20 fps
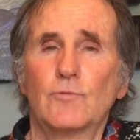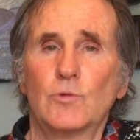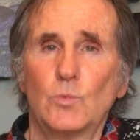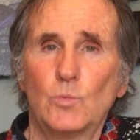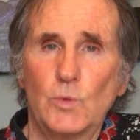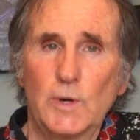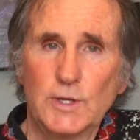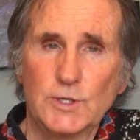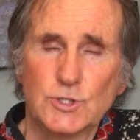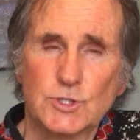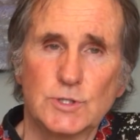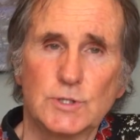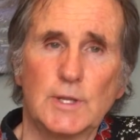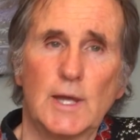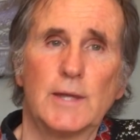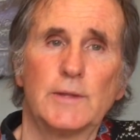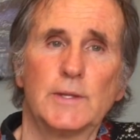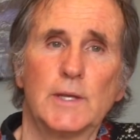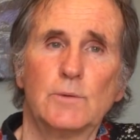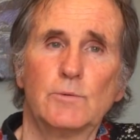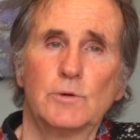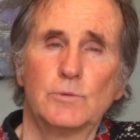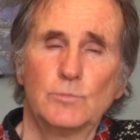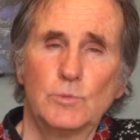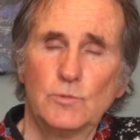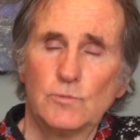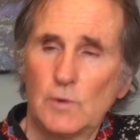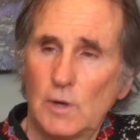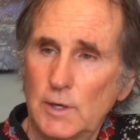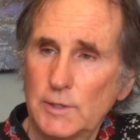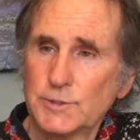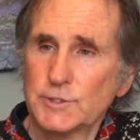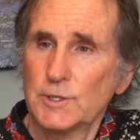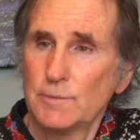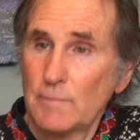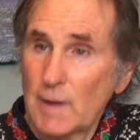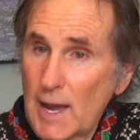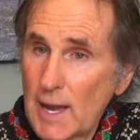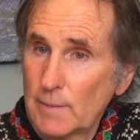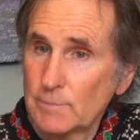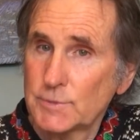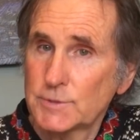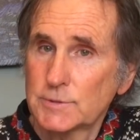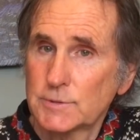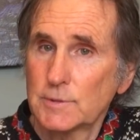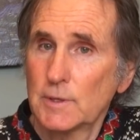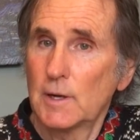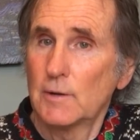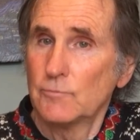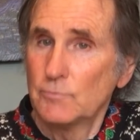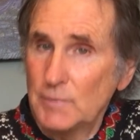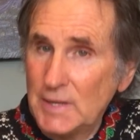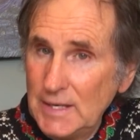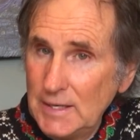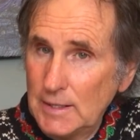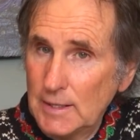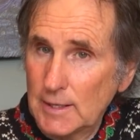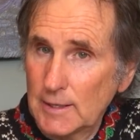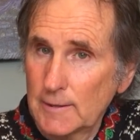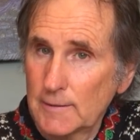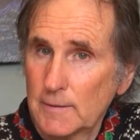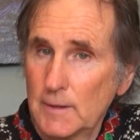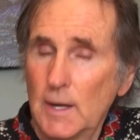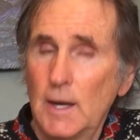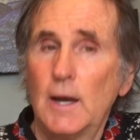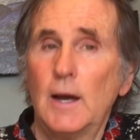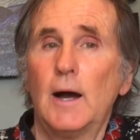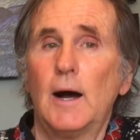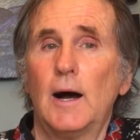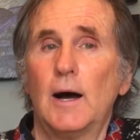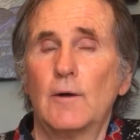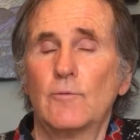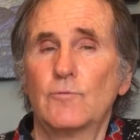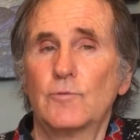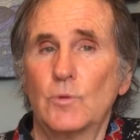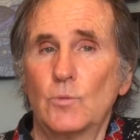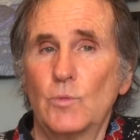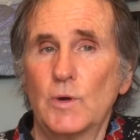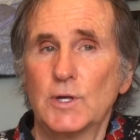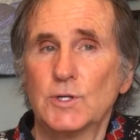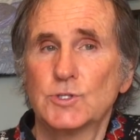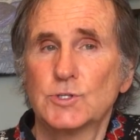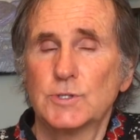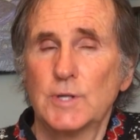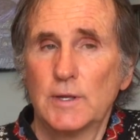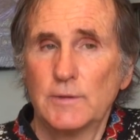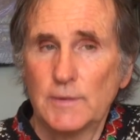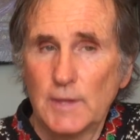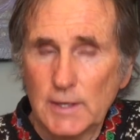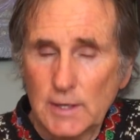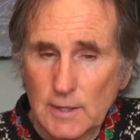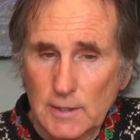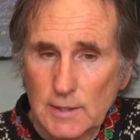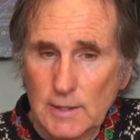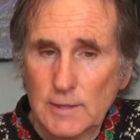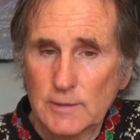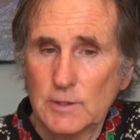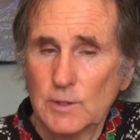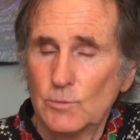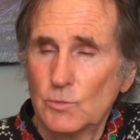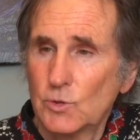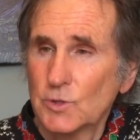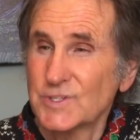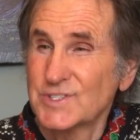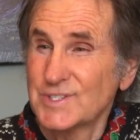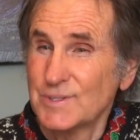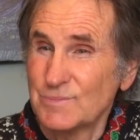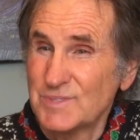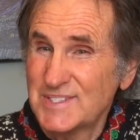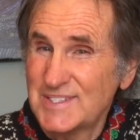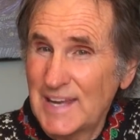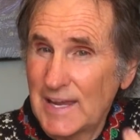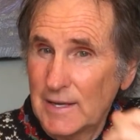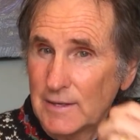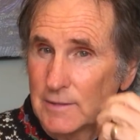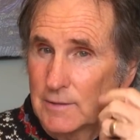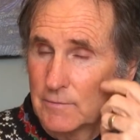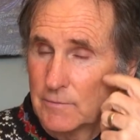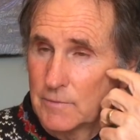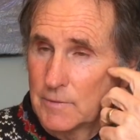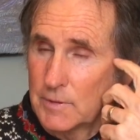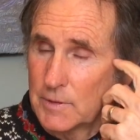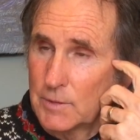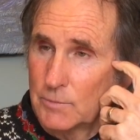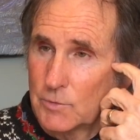from which then they would move on to Maps of Meaning, from which then they could get the more substantive